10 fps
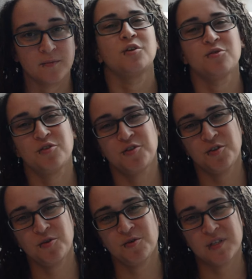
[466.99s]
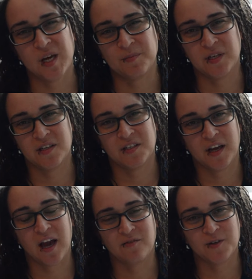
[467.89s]
Dose 2 stopped
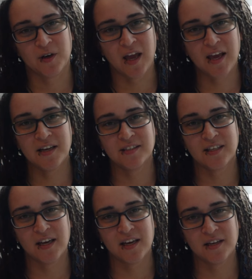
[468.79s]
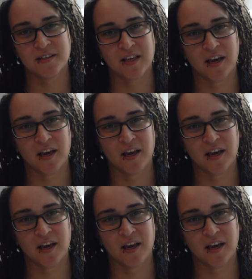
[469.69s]
itching after 8 days,